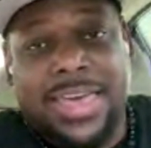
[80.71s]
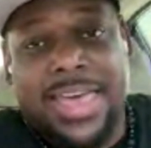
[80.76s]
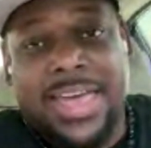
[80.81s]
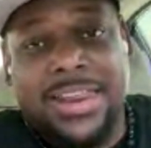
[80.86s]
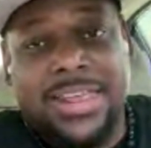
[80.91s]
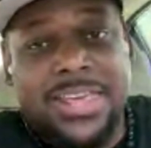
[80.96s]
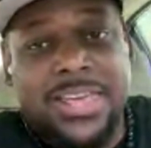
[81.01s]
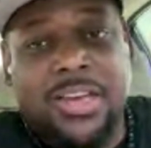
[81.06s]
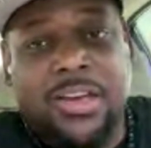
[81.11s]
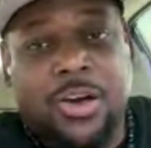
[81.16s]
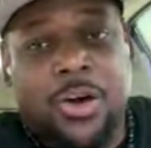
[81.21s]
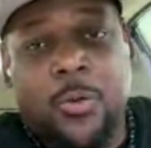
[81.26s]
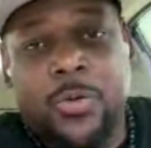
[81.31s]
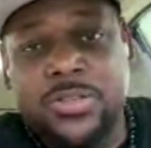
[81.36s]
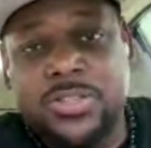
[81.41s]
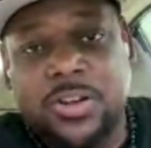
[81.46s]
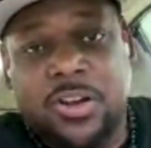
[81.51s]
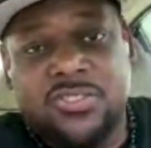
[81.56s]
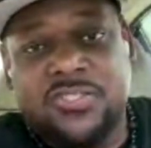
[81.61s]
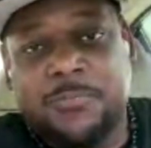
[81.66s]
can he
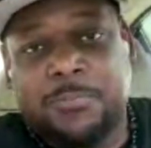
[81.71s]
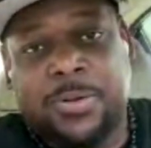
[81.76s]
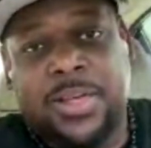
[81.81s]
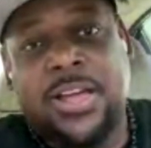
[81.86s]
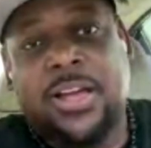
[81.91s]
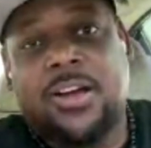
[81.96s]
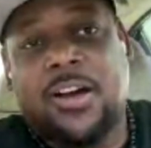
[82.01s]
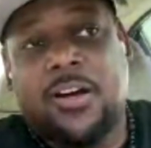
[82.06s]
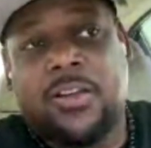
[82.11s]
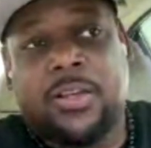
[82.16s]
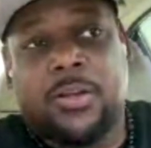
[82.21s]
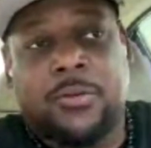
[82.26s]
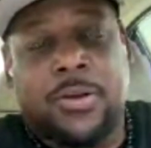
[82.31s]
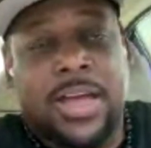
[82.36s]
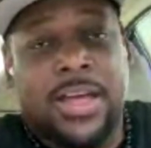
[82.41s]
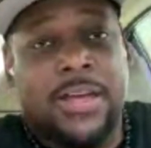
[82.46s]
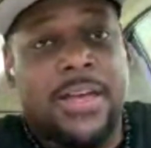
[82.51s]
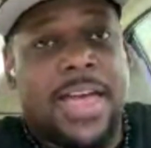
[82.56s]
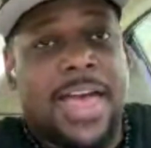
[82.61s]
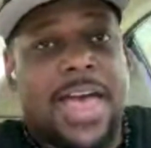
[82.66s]
go in terms of play calling,
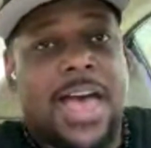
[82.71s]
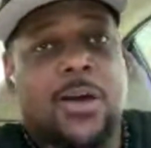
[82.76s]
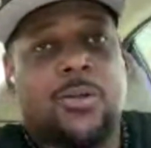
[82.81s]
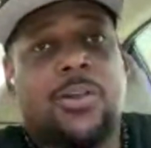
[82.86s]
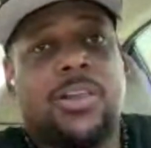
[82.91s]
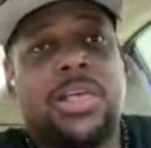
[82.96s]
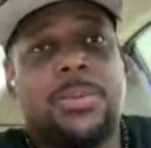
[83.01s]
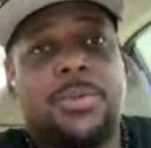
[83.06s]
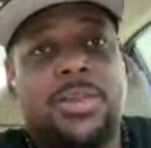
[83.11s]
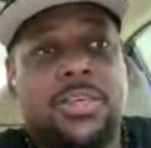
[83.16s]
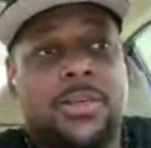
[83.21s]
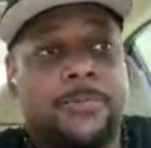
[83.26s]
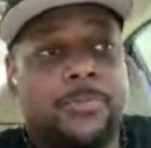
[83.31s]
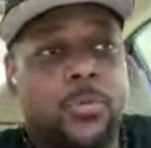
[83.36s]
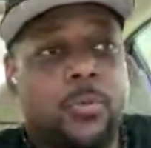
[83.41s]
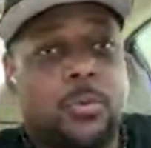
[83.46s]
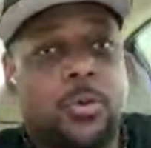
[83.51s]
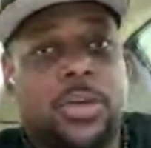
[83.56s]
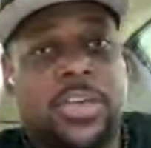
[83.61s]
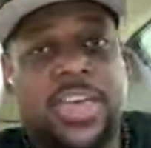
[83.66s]
right? How limited
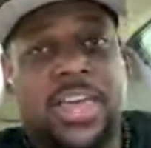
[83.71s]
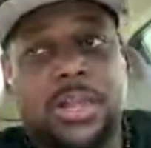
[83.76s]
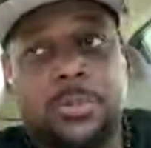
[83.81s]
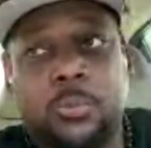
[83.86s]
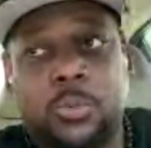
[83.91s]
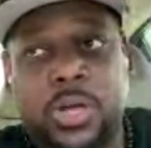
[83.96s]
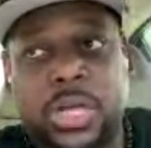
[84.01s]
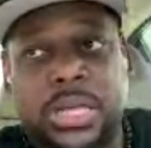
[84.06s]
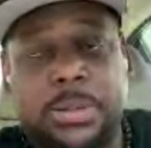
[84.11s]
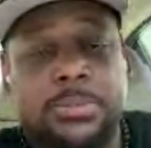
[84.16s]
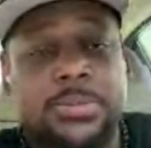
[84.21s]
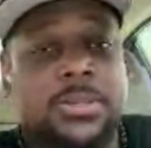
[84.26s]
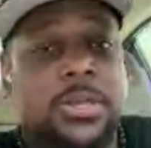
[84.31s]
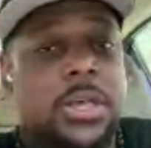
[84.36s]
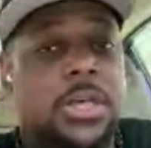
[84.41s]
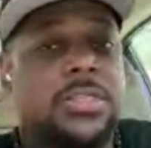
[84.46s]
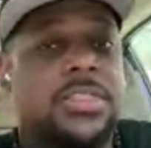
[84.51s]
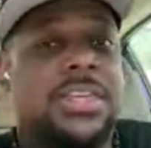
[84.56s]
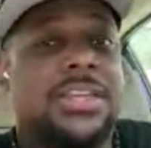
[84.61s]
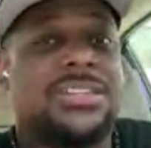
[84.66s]
will Caleb Williams,
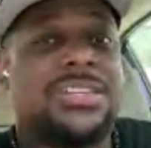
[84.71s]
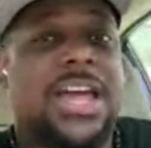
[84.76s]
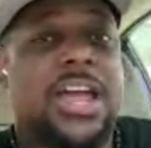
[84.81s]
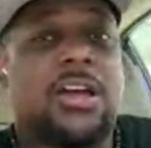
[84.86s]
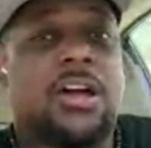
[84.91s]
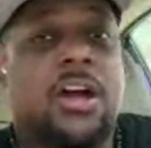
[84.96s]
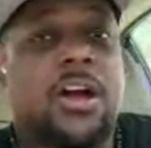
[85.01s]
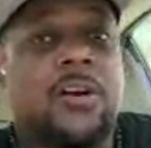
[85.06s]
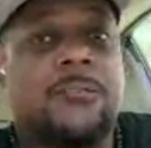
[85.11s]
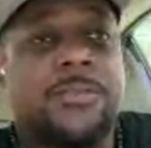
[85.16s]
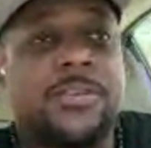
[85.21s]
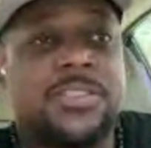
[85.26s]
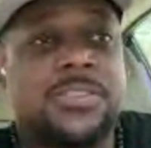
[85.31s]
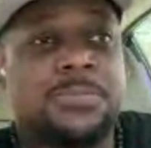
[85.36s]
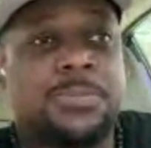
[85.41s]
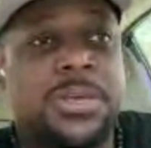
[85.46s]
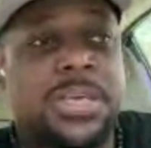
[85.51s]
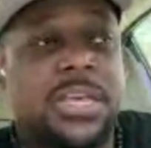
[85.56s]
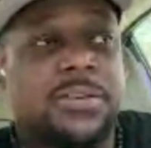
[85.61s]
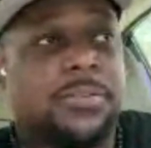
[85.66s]
the entire
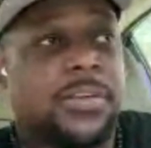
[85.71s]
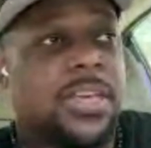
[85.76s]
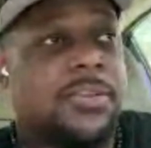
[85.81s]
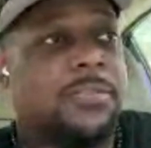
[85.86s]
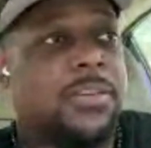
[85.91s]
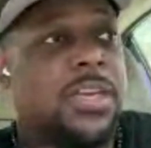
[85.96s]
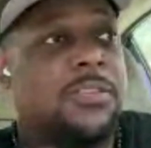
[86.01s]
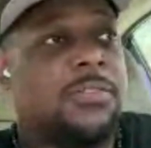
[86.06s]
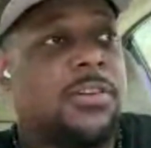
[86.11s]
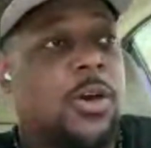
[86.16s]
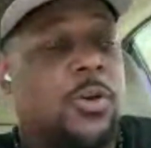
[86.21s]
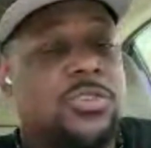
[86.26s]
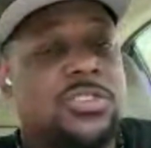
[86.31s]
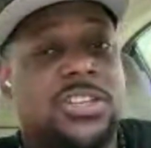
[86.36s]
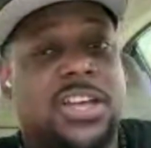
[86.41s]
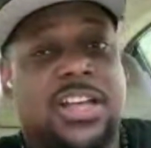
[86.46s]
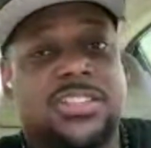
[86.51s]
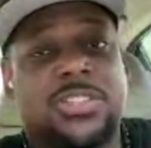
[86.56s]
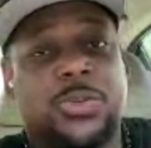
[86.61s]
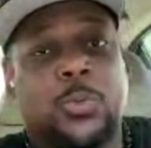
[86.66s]
offense be? If Coach
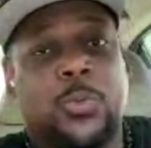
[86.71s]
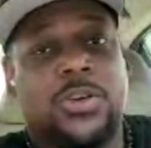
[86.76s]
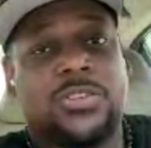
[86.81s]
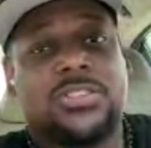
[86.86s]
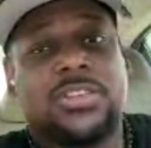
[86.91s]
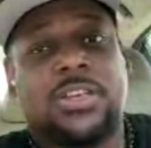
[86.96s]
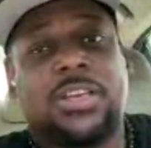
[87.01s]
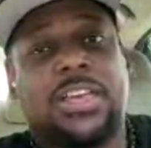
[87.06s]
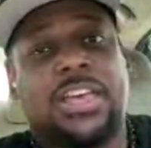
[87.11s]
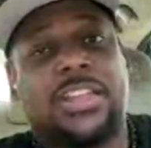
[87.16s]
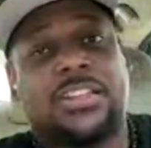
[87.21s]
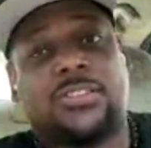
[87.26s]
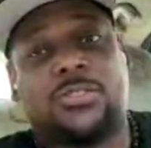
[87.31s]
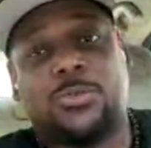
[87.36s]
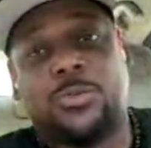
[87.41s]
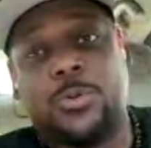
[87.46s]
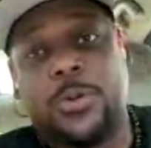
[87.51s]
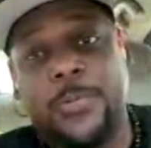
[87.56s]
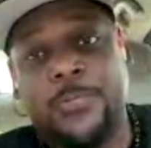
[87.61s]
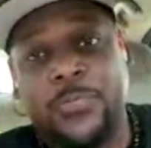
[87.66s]
Johnson wants to get
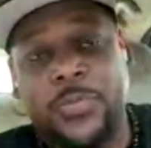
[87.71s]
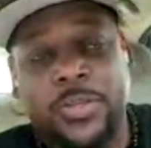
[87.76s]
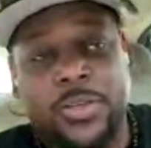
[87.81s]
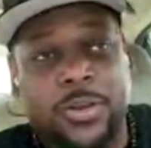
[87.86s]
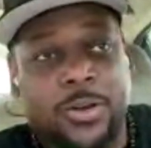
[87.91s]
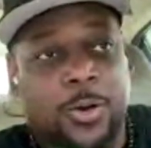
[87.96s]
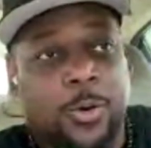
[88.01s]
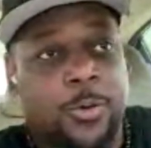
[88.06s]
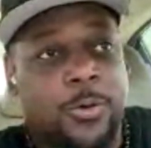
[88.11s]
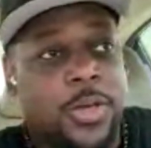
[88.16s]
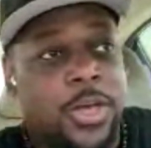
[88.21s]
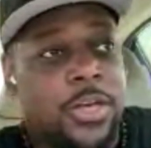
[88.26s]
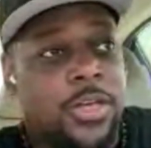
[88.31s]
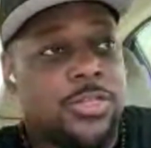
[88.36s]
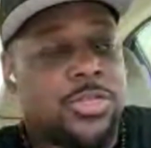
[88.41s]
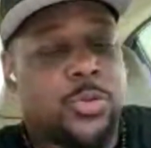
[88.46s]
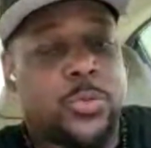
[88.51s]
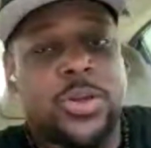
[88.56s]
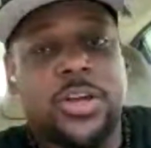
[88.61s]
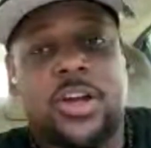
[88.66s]
to,
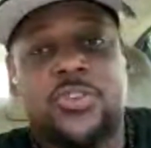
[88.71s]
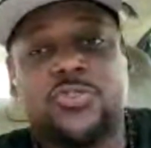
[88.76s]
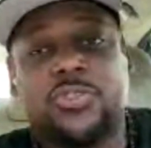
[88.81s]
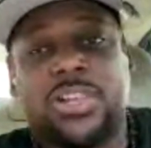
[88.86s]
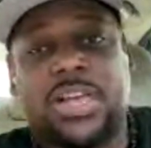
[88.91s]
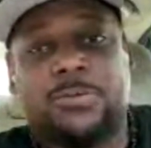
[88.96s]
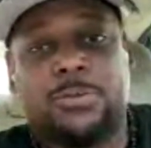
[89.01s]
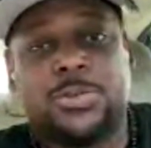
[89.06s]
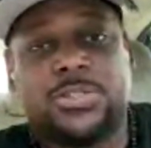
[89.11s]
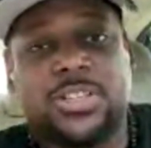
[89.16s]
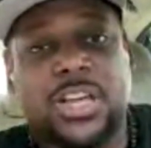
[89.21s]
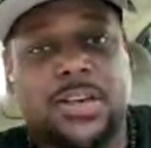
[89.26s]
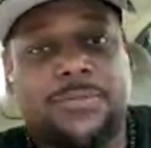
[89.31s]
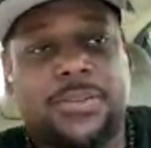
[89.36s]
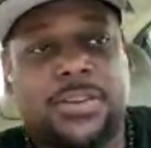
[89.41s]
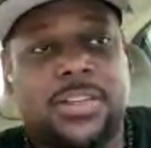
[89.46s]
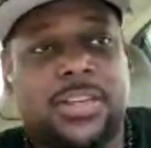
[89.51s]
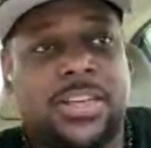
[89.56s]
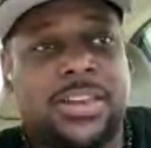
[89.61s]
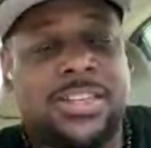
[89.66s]
300 level
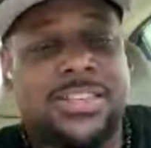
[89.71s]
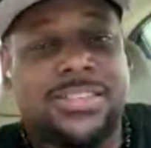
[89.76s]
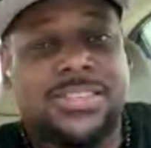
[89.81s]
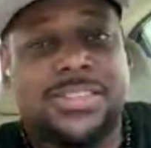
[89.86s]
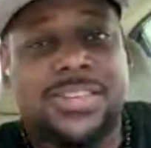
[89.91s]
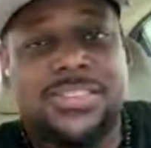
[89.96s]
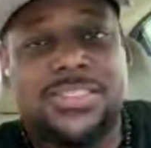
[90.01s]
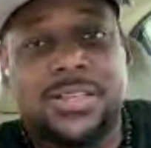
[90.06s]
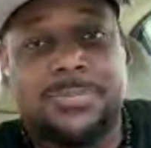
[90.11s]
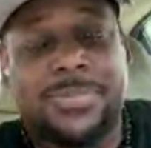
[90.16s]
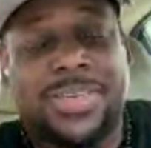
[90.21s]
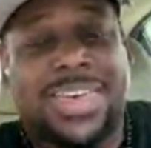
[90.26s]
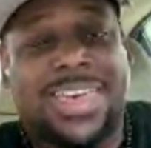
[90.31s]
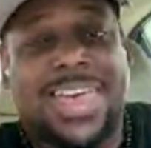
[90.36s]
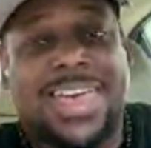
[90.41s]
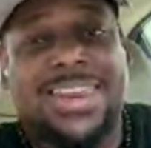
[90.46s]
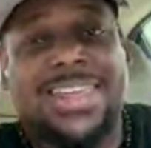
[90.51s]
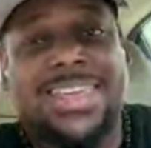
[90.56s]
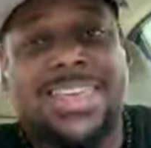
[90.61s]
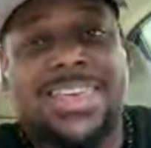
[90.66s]
stuff in his system,
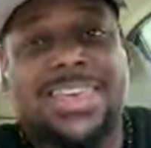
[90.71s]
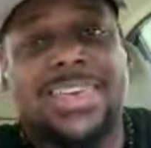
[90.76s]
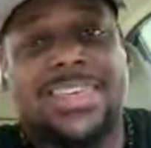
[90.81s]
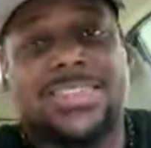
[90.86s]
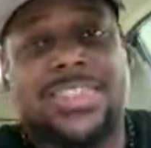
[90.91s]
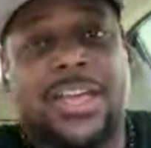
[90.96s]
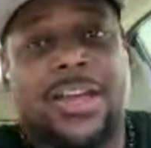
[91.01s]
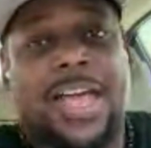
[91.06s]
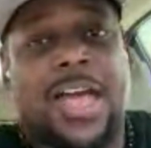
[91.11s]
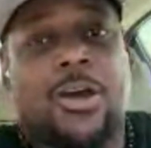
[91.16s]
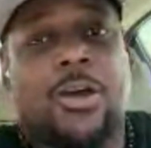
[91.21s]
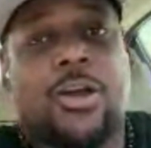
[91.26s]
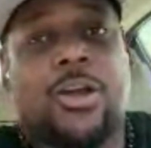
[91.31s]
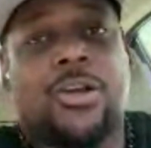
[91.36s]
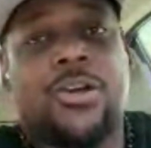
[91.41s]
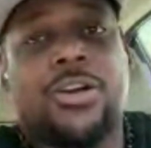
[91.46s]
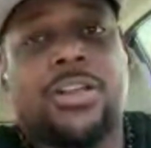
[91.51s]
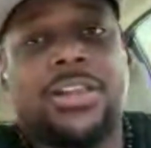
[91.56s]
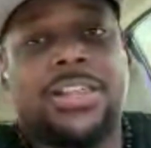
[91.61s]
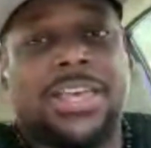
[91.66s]
can he get there? How
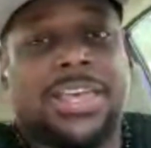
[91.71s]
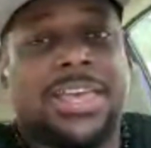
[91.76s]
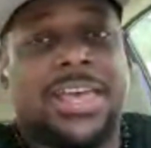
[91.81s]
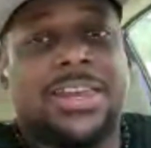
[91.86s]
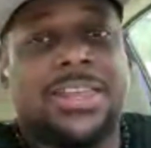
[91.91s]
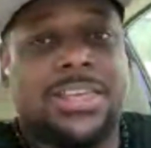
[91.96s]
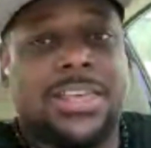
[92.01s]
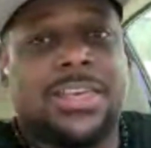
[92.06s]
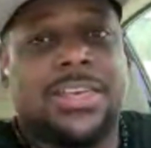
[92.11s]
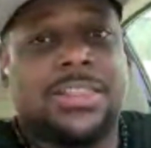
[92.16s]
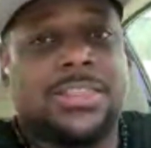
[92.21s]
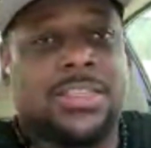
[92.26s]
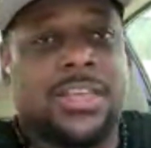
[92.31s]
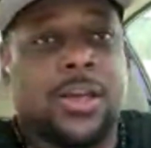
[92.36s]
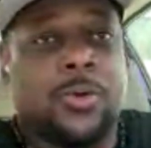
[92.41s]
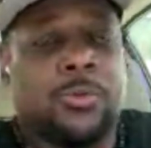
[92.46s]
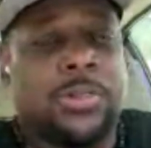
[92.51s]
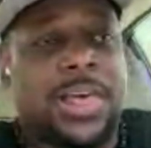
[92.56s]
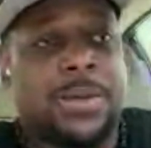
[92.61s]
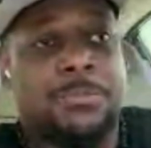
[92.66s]
early can he get
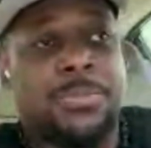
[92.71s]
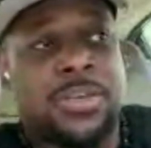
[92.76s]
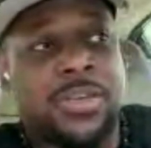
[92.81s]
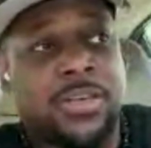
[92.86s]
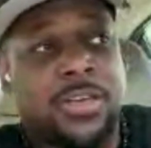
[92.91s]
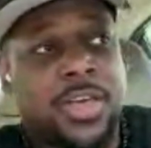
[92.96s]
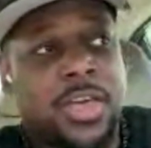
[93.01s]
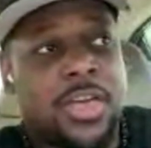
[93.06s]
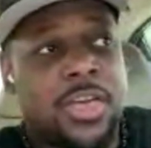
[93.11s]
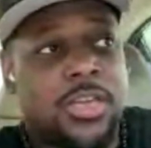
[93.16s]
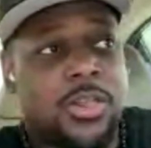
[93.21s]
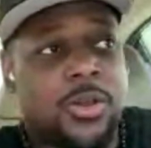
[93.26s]
there? Will that be,